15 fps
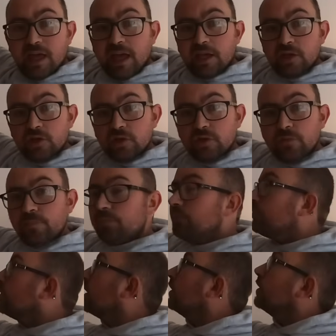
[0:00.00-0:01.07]
then
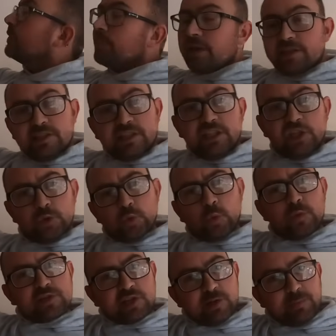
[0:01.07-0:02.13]
basically you're
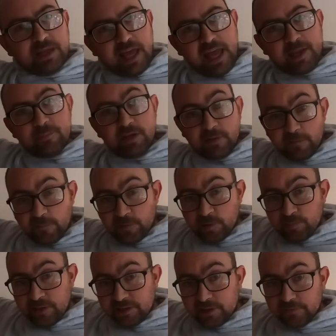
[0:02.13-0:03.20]
always going to be aiming for
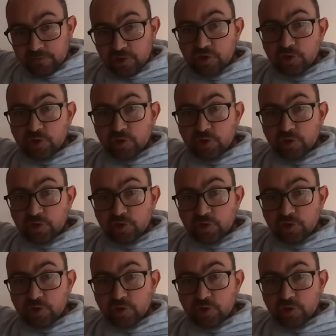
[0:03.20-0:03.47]
the middle of the